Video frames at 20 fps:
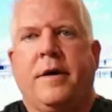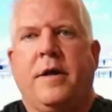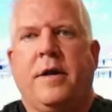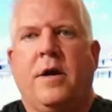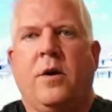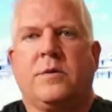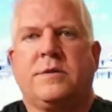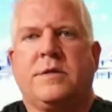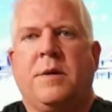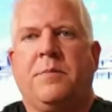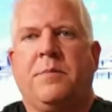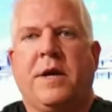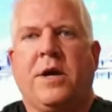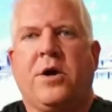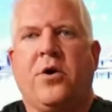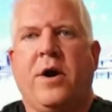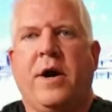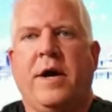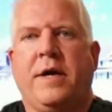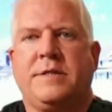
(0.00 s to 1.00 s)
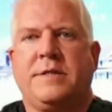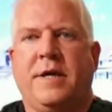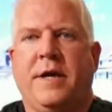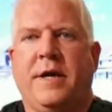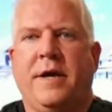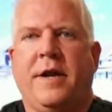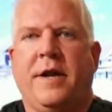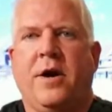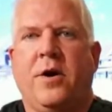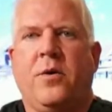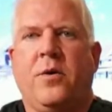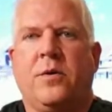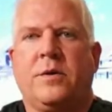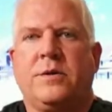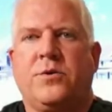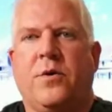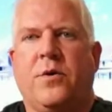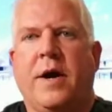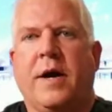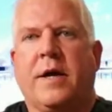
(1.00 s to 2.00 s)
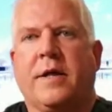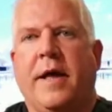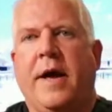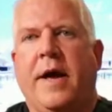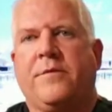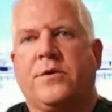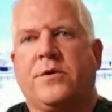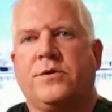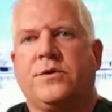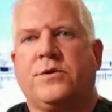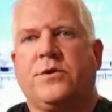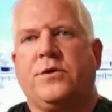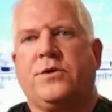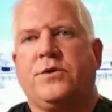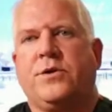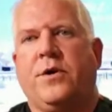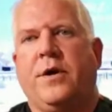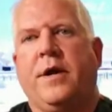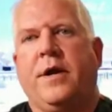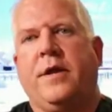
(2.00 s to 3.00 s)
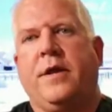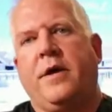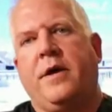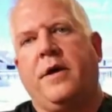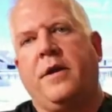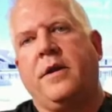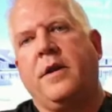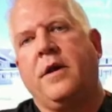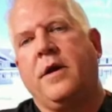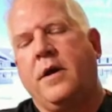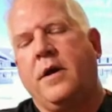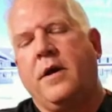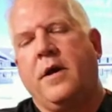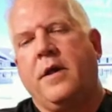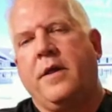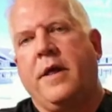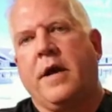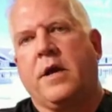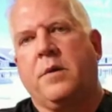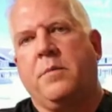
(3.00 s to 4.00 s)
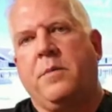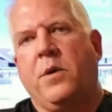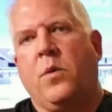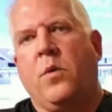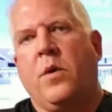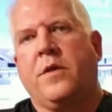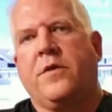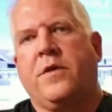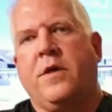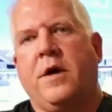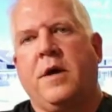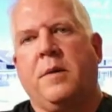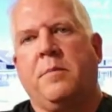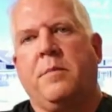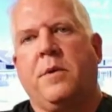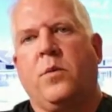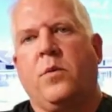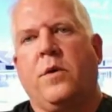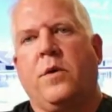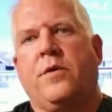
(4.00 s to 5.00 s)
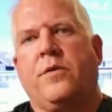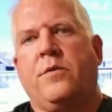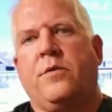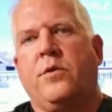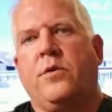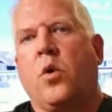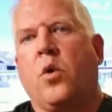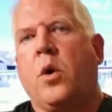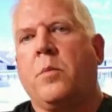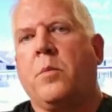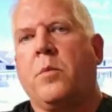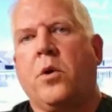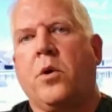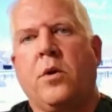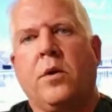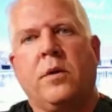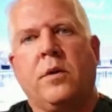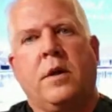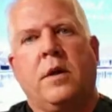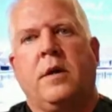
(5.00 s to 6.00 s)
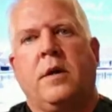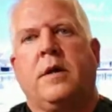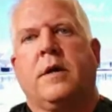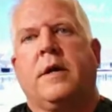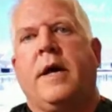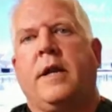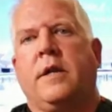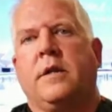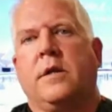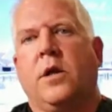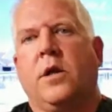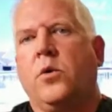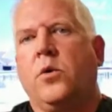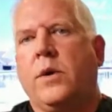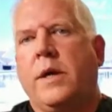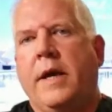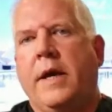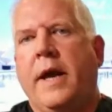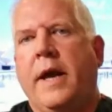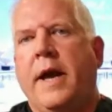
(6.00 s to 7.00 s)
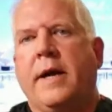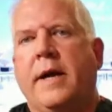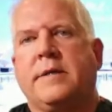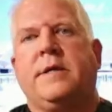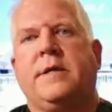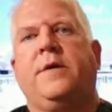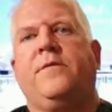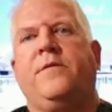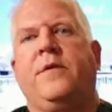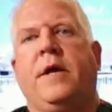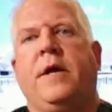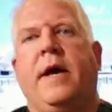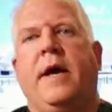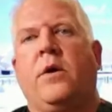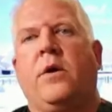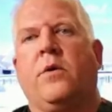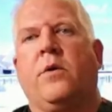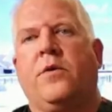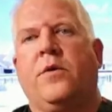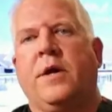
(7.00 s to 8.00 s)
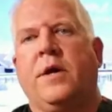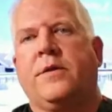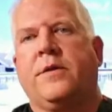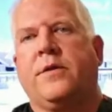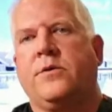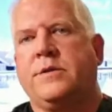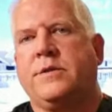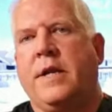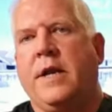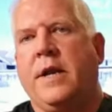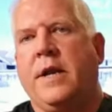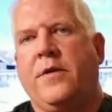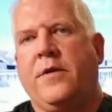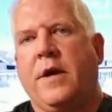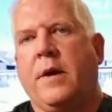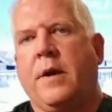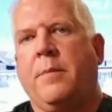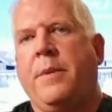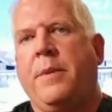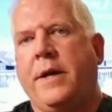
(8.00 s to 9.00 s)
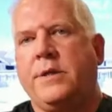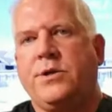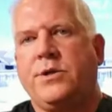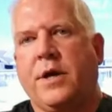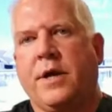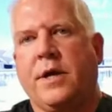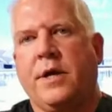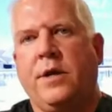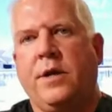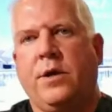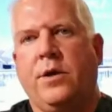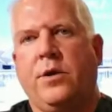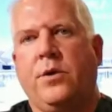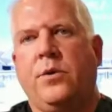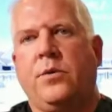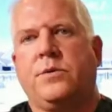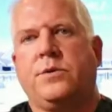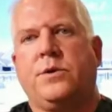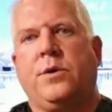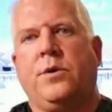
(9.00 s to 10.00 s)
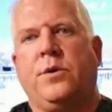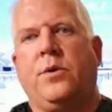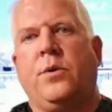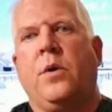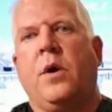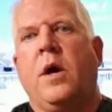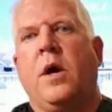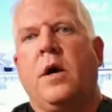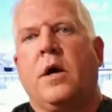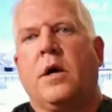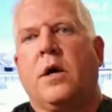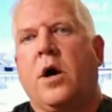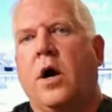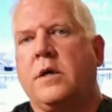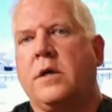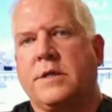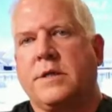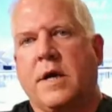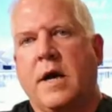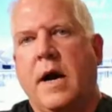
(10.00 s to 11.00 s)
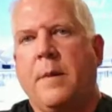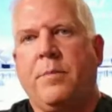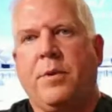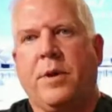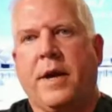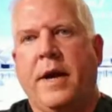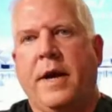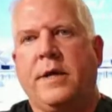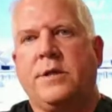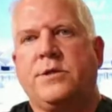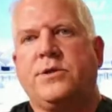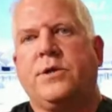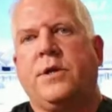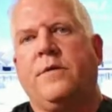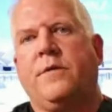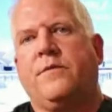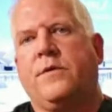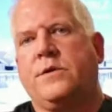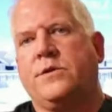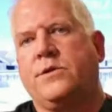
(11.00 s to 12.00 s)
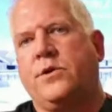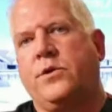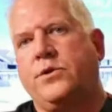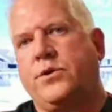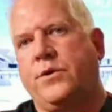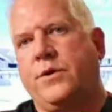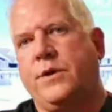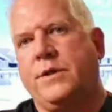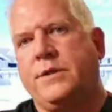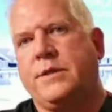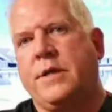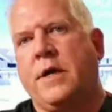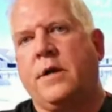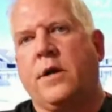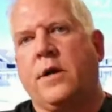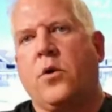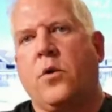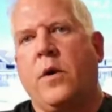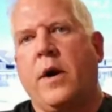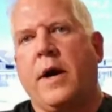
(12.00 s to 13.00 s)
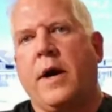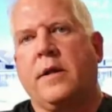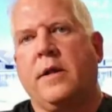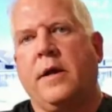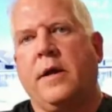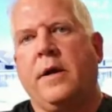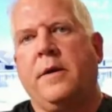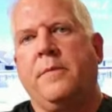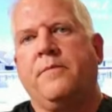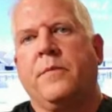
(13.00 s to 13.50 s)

something crazy, directly after surgery, then that could be one thing. But with normal kind of low-key activity, I don't think there's anything a patient can do to cause a complication if the surgery is done correctly.